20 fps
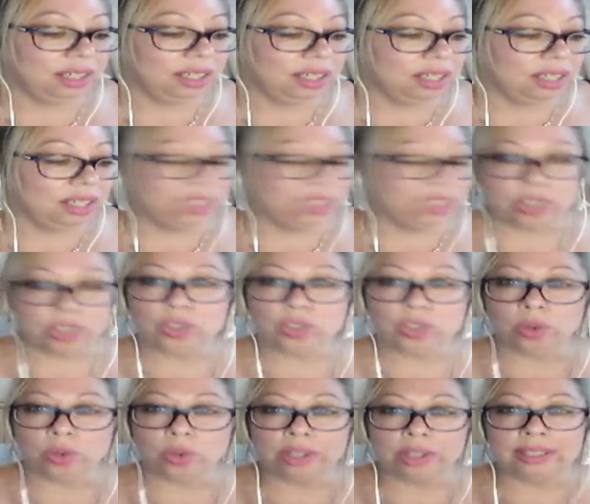
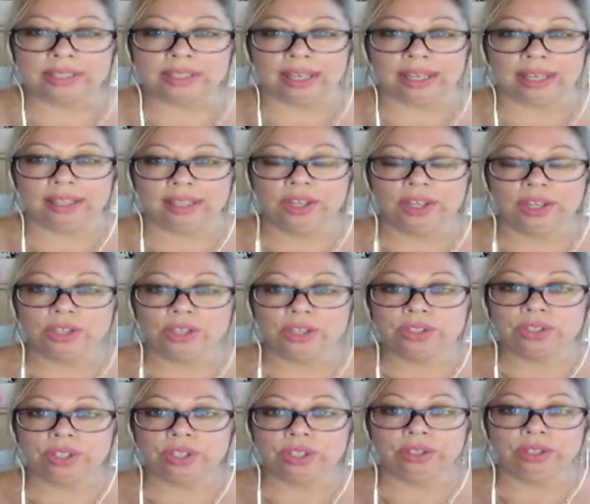distorts it
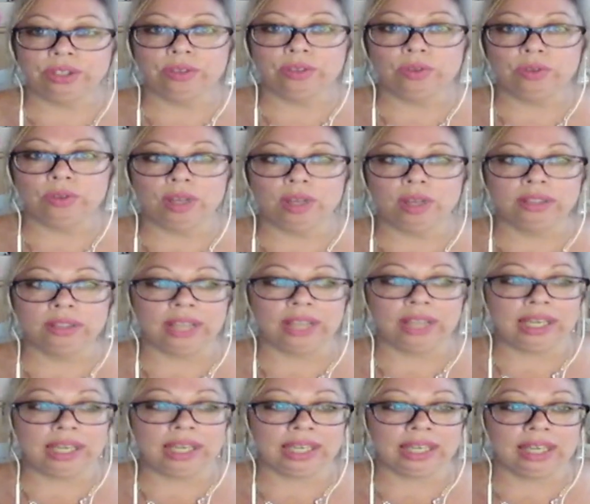to
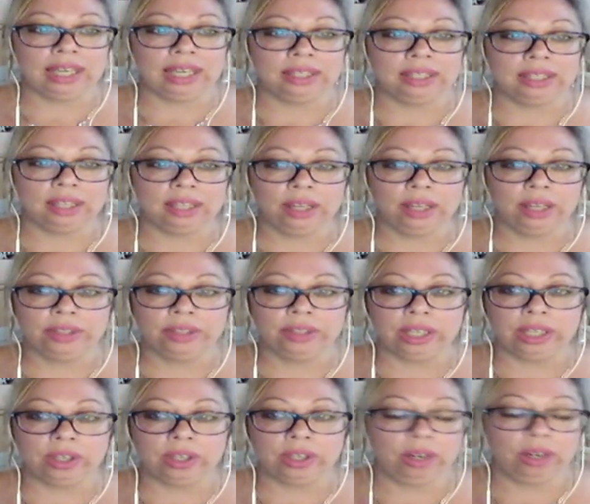liken the
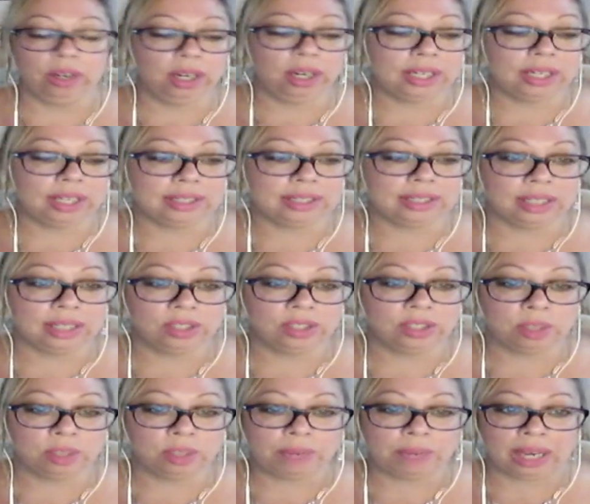current
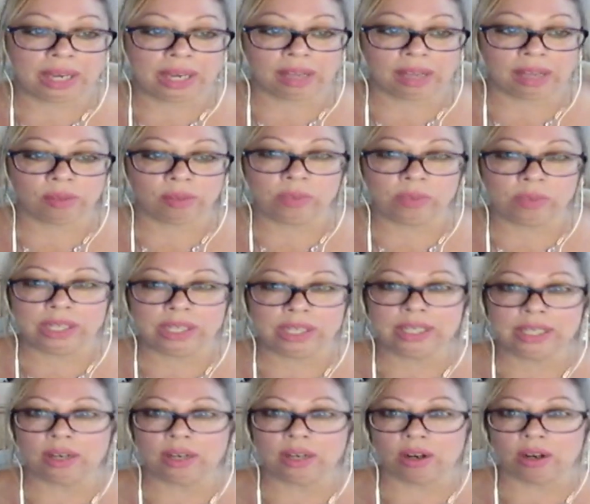ascension path we
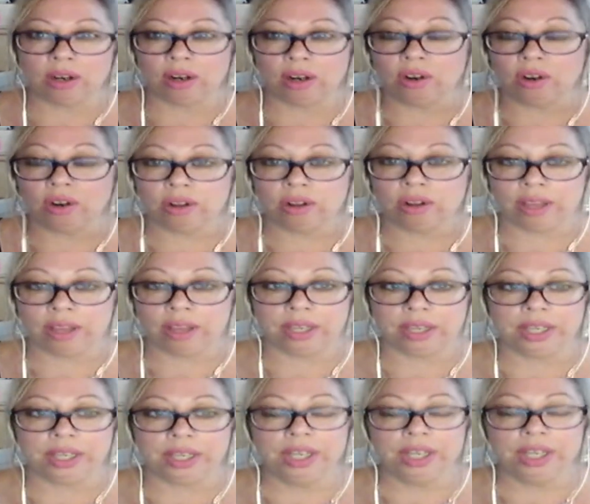are on
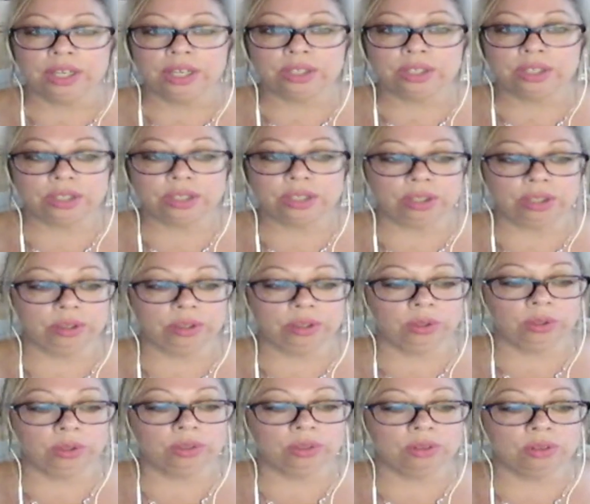
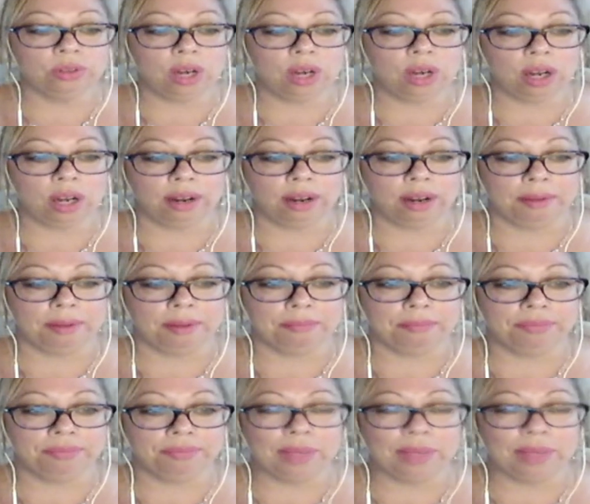to um,
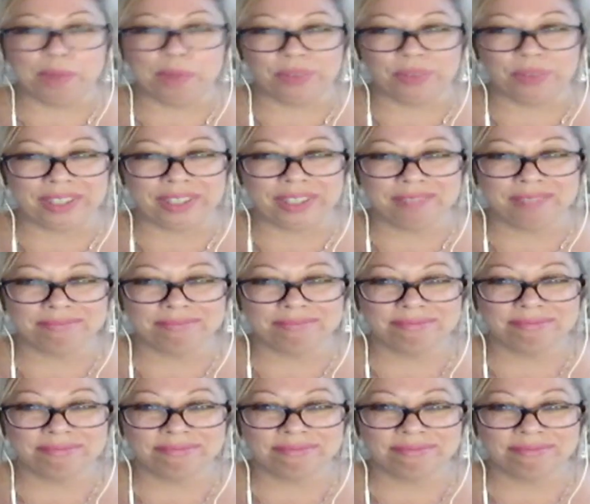a movie
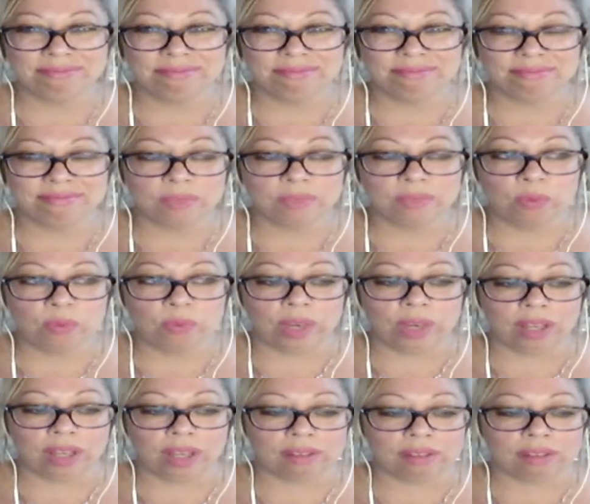with,